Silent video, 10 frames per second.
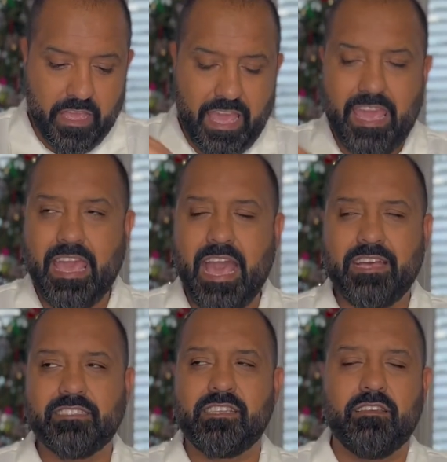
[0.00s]

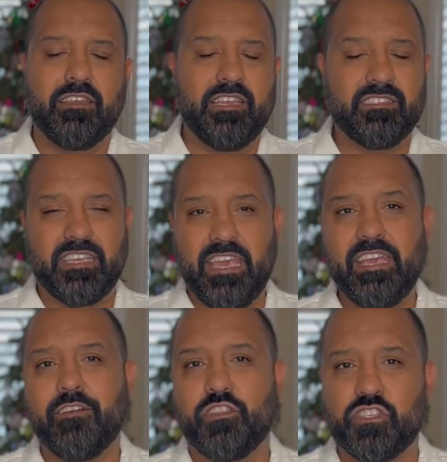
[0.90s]
Ahaz is
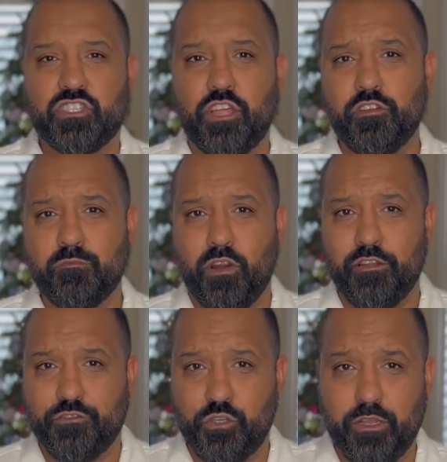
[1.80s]
king of the southern part
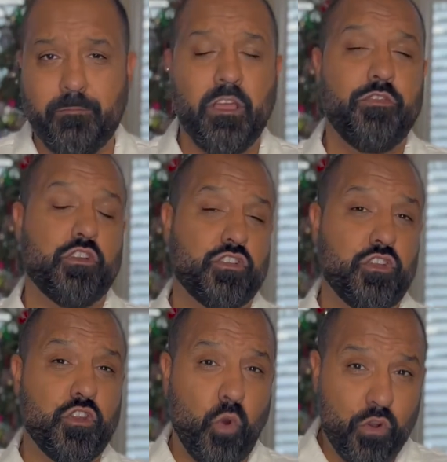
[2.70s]
of Judah. There's a
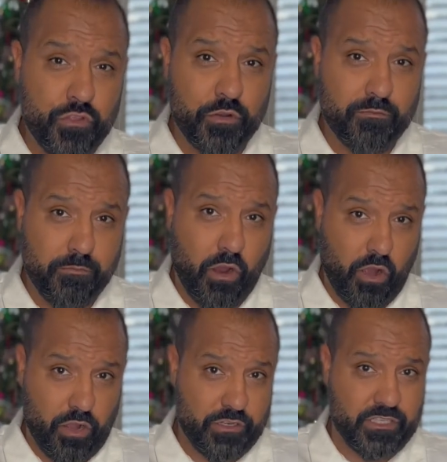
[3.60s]
northern
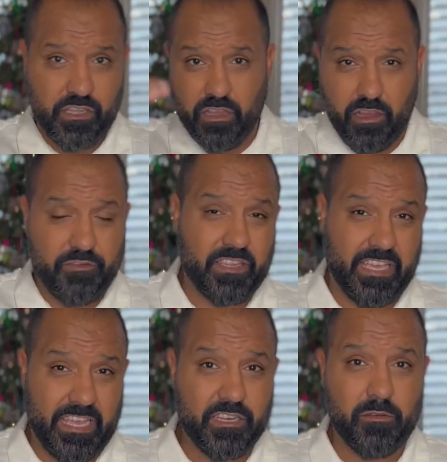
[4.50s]
part of the
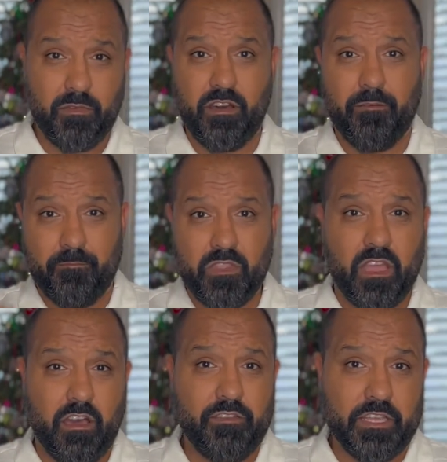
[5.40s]
kingdom
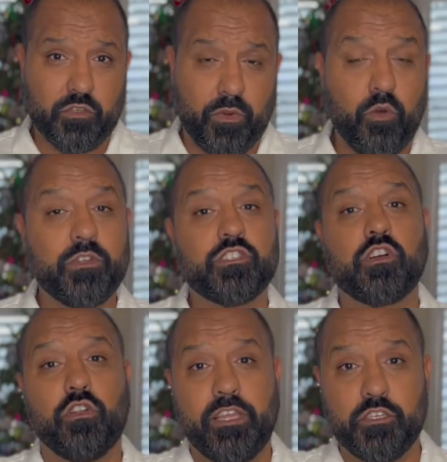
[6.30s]
of Israel, which is
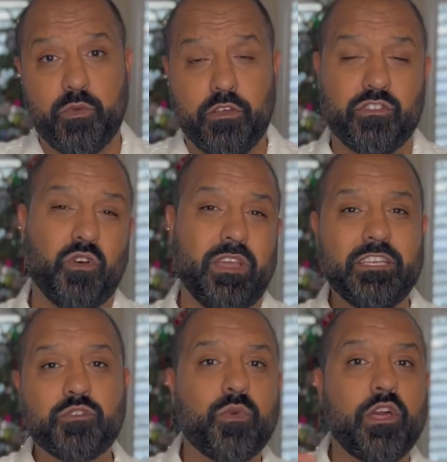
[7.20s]
called Israel. So
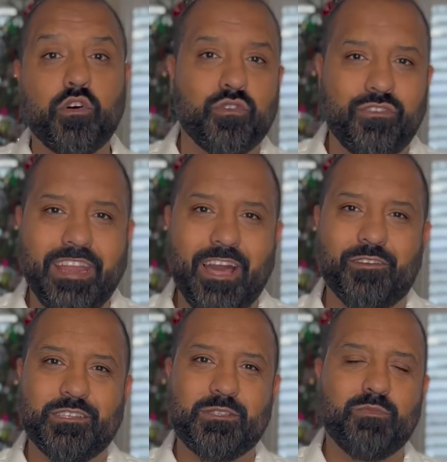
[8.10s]
Israel right now
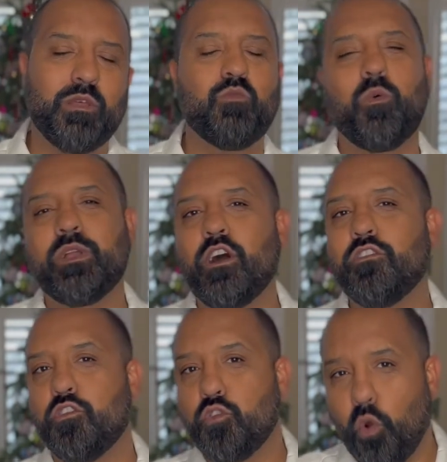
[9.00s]
is split in what we call the
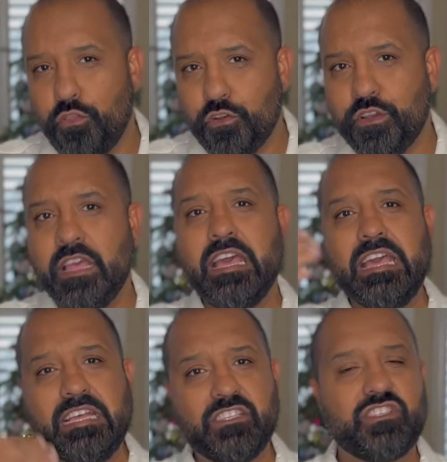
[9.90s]
northern
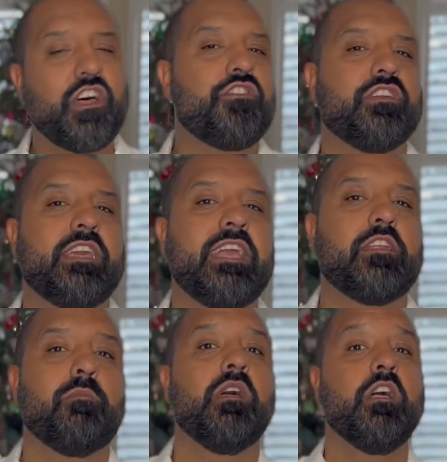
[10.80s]
and southern
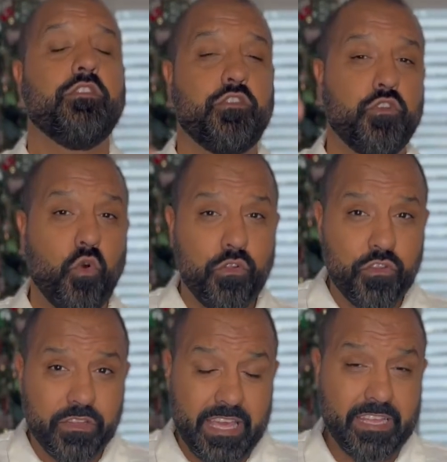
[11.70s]
kingdom. The
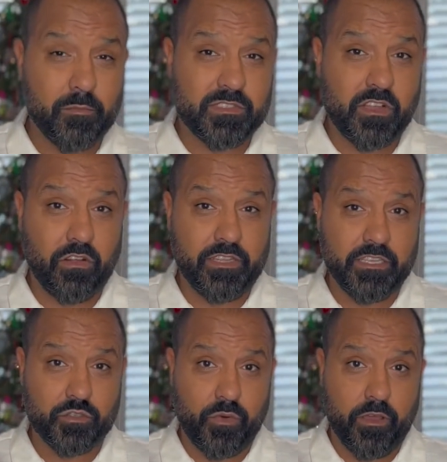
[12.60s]
northern kingdom is called
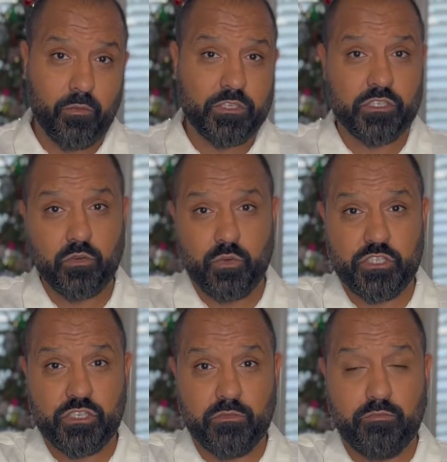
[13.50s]
Israel,
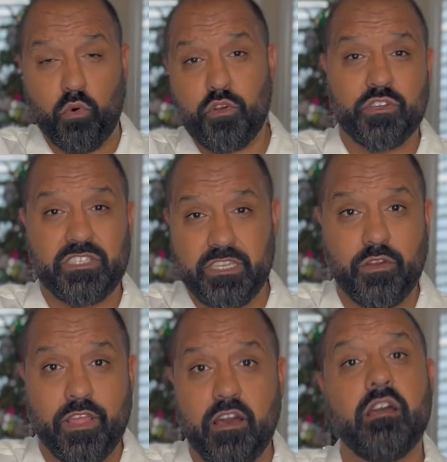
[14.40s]
which borders
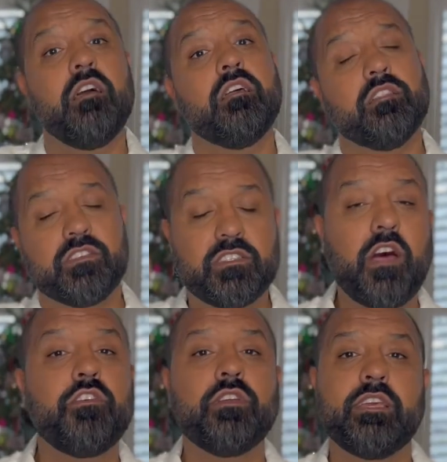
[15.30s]
Syria. The
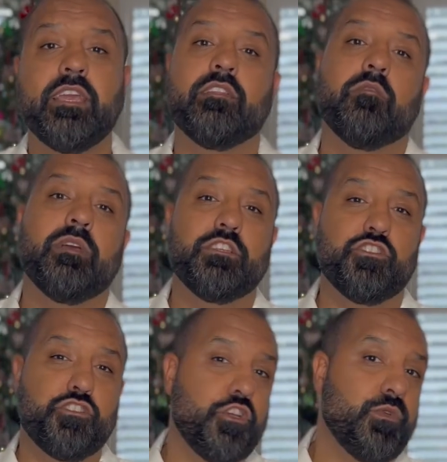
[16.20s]
southern kingdom is
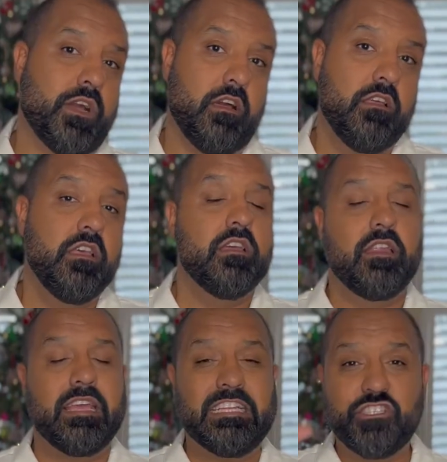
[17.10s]
Judah.
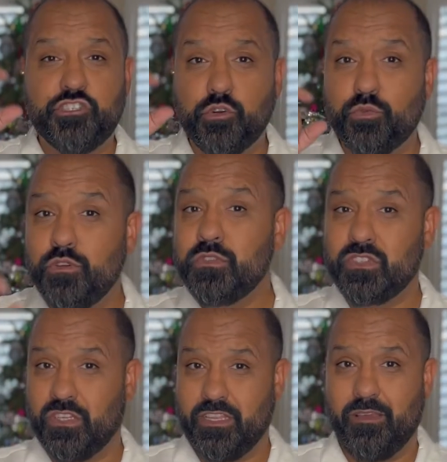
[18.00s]

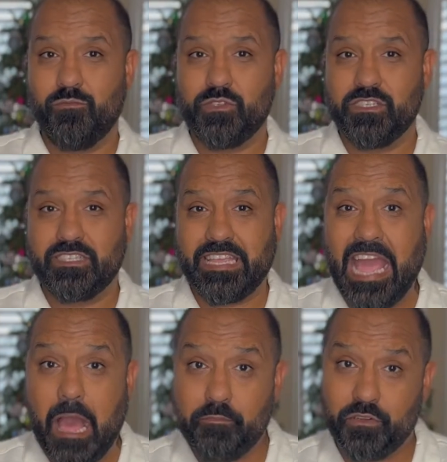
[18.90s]
Jerusalem, which is the
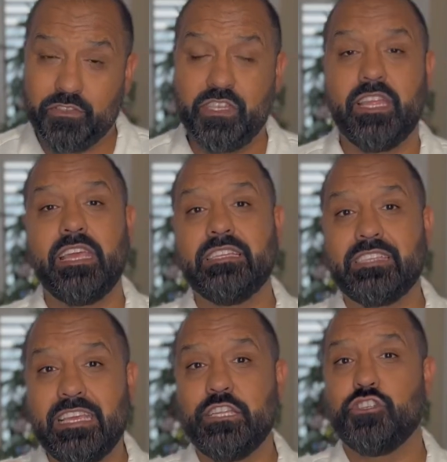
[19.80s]
capital city, is
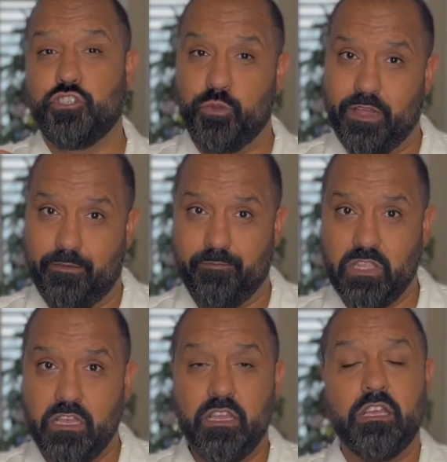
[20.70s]
in Judah.
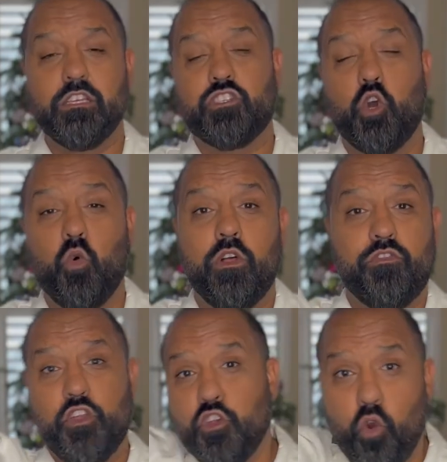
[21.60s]
So
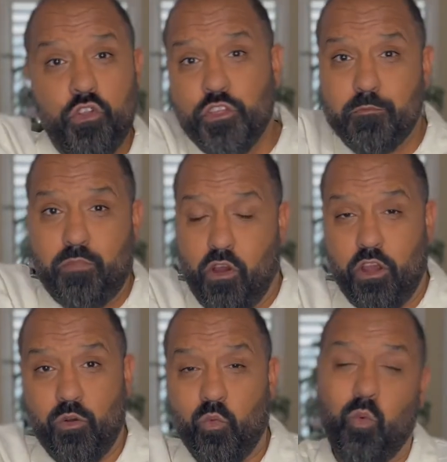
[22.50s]
the northern
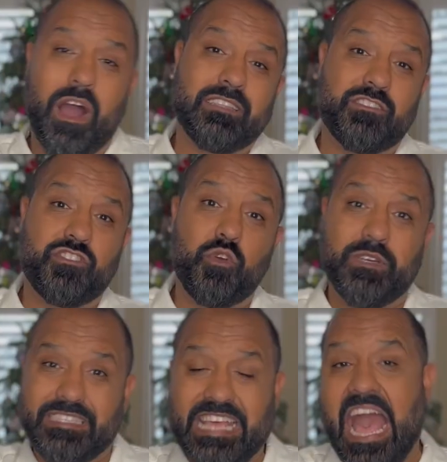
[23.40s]
part wants to
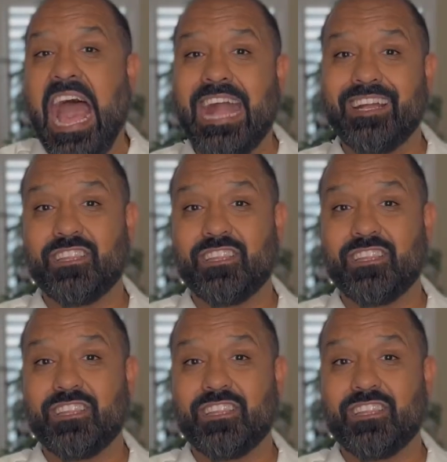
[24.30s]
attack